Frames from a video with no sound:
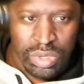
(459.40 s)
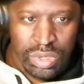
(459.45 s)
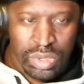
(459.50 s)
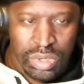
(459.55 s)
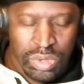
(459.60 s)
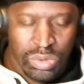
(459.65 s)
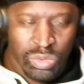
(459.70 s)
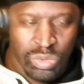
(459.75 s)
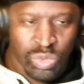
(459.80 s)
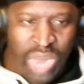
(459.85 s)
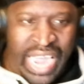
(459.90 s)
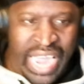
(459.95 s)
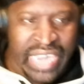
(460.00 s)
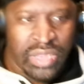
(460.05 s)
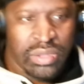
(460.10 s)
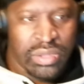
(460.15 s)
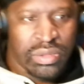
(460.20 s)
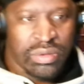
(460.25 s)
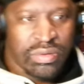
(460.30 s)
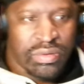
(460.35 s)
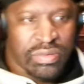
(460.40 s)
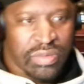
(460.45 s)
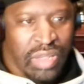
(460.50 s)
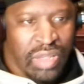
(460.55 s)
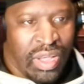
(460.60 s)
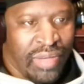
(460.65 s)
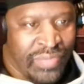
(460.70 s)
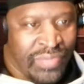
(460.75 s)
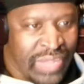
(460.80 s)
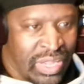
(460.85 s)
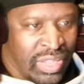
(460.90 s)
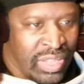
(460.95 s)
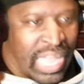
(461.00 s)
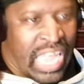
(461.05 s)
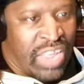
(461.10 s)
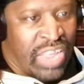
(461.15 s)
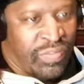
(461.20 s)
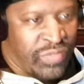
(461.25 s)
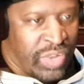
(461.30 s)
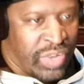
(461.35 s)
writings of the
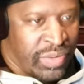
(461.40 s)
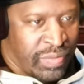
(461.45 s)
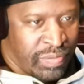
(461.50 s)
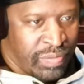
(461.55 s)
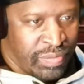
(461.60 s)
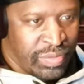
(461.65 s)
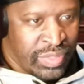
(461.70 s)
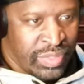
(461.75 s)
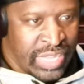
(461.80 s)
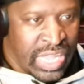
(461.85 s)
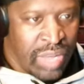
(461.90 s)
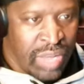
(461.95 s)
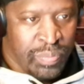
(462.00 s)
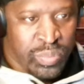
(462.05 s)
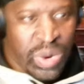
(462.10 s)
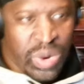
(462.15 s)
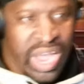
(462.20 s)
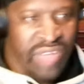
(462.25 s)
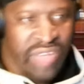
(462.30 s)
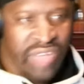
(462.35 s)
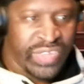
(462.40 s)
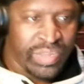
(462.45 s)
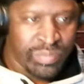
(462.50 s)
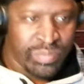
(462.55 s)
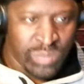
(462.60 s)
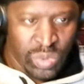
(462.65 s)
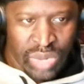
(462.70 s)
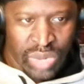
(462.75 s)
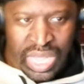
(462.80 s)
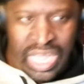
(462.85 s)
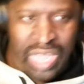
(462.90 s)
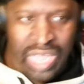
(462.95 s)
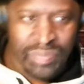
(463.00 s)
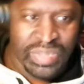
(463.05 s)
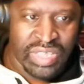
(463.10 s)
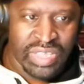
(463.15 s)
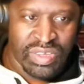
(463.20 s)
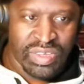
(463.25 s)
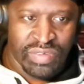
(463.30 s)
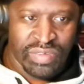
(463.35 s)
life of their prophet
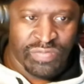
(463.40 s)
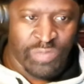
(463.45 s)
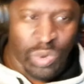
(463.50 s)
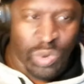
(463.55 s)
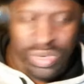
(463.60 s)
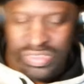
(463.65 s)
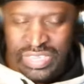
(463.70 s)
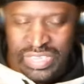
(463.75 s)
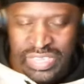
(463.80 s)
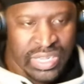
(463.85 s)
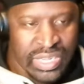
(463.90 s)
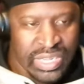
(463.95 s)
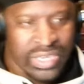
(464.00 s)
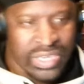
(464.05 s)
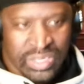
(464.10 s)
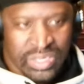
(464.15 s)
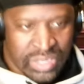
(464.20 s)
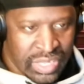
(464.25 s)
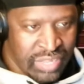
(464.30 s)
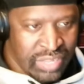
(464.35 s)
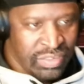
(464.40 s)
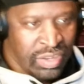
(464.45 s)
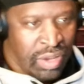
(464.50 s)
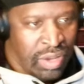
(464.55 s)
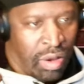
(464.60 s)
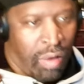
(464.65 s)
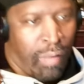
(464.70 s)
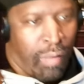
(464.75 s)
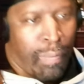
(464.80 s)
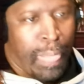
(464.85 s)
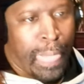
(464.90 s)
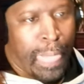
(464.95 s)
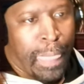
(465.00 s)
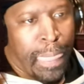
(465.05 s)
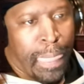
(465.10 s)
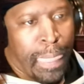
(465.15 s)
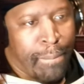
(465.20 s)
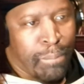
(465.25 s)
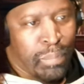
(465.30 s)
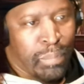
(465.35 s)
Muhammad fourteen hundred years ago,
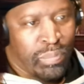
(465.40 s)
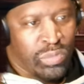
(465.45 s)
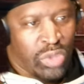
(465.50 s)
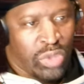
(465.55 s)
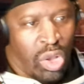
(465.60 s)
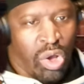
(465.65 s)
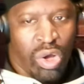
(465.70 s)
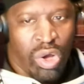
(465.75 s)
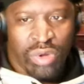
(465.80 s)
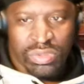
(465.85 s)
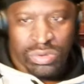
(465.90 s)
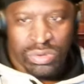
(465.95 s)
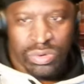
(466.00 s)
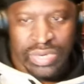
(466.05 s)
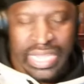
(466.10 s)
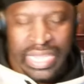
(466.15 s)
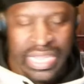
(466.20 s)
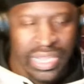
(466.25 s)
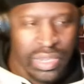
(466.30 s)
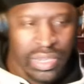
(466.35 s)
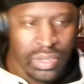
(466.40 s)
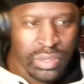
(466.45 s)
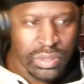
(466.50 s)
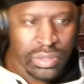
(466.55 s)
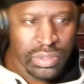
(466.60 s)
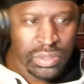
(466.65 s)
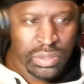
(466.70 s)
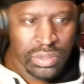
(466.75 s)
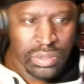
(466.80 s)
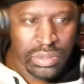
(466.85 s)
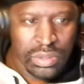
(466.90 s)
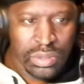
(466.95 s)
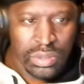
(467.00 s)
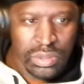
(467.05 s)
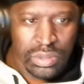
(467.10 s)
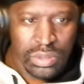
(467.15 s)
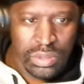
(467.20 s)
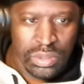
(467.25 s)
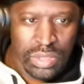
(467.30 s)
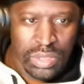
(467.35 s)
all through their
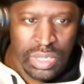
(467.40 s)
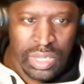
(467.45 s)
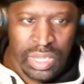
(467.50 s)
uh